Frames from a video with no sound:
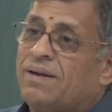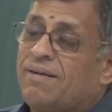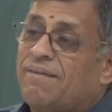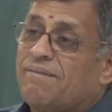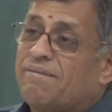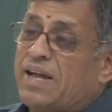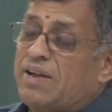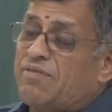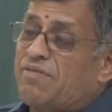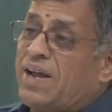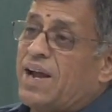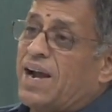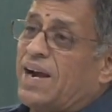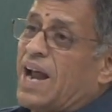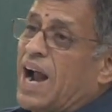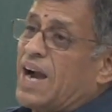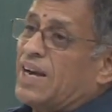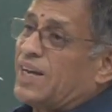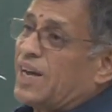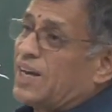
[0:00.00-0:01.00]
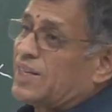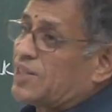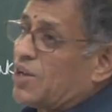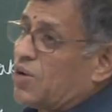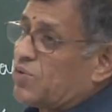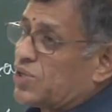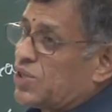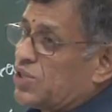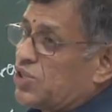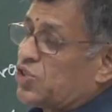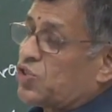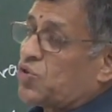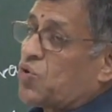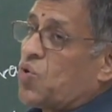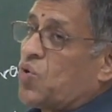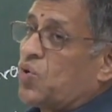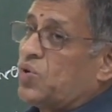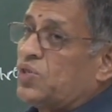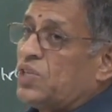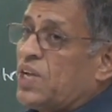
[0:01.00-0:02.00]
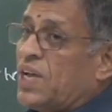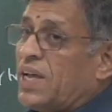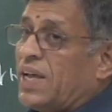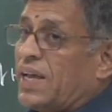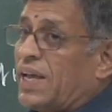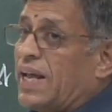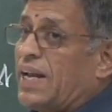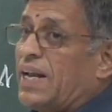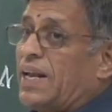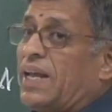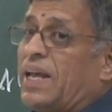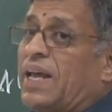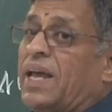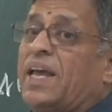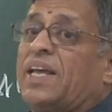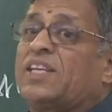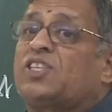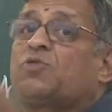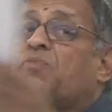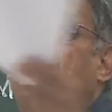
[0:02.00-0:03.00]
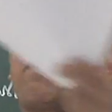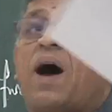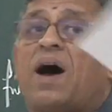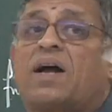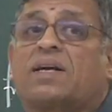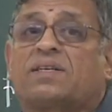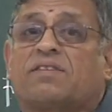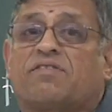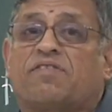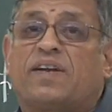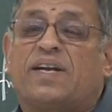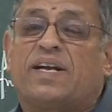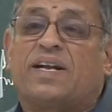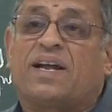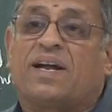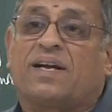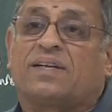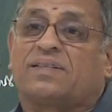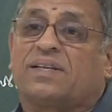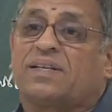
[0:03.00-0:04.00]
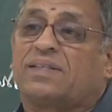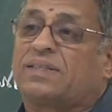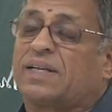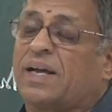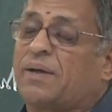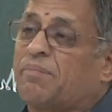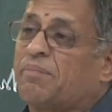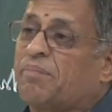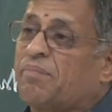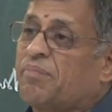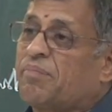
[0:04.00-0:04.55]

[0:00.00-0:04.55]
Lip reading: When we had 100,000 schools in each part of India at that time.